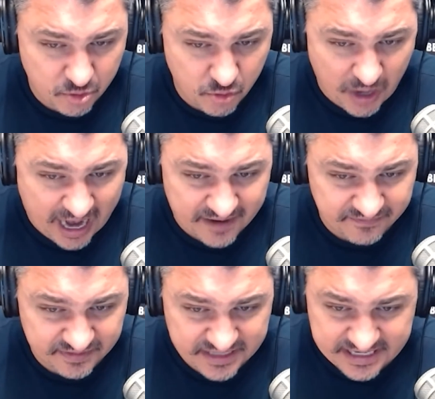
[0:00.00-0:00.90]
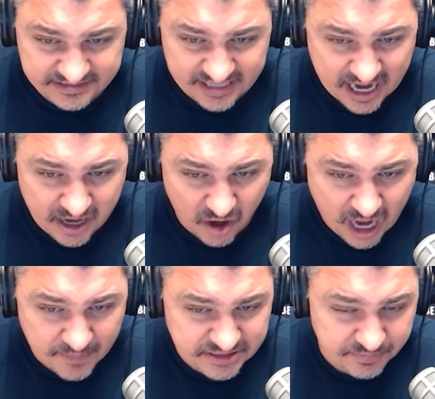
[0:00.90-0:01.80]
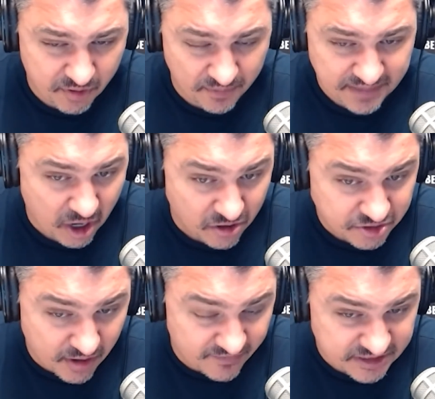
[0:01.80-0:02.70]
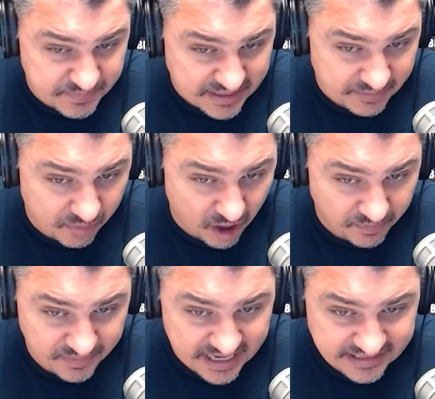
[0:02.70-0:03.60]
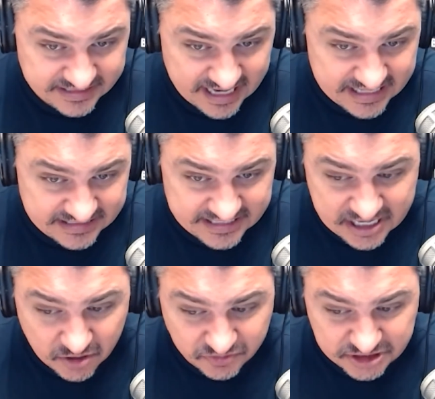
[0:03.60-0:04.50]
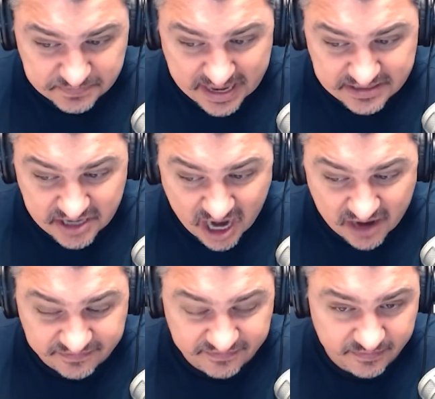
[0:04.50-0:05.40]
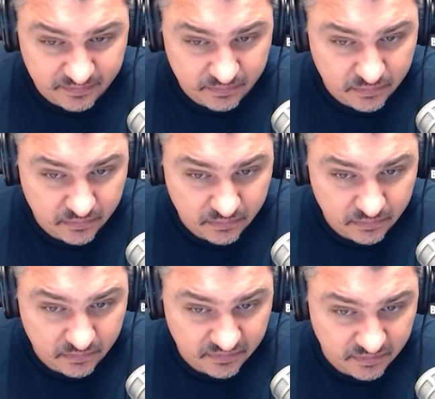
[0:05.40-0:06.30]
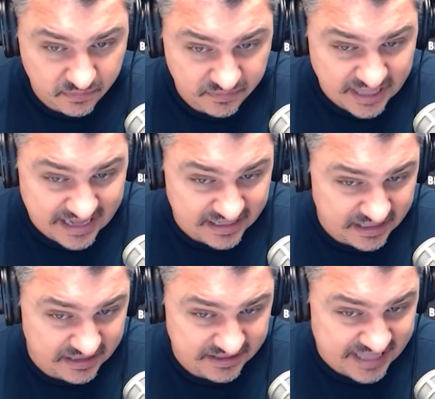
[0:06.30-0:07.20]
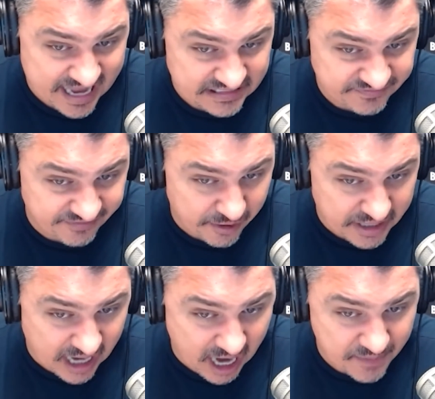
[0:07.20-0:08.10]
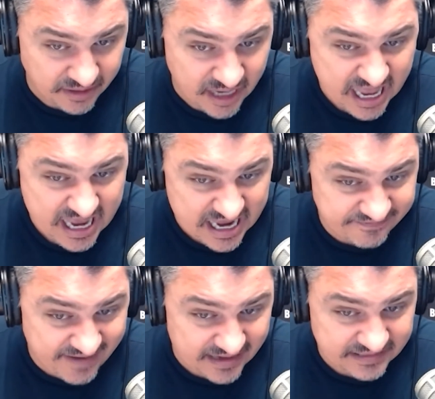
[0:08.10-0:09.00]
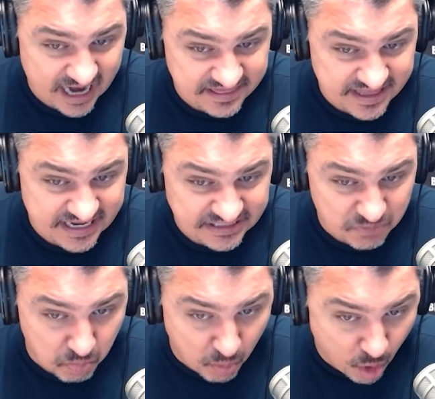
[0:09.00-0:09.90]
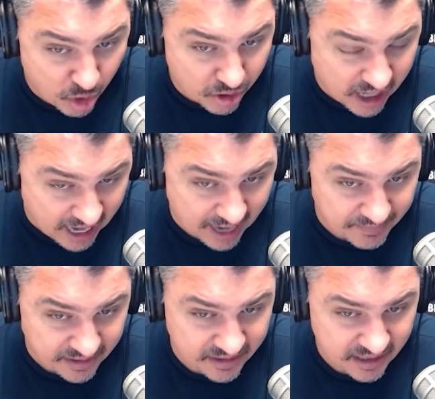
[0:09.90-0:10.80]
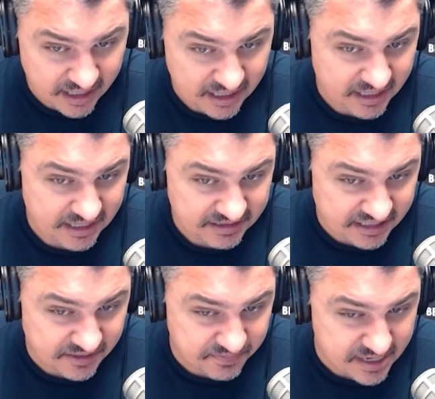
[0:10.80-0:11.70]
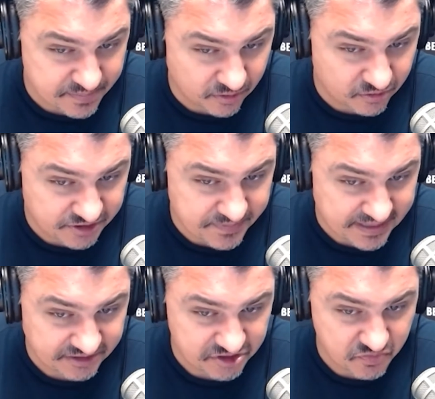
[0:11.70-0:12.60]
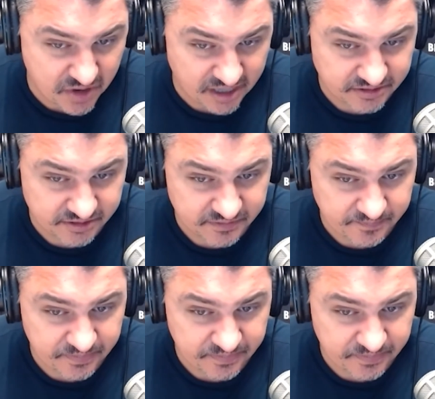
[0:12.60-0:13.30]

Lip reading: who have the entire opposite problem. They also have a spending problem. It's as they don't spend enough. That is very common. In fact, I think it's more common than the people who spend too much.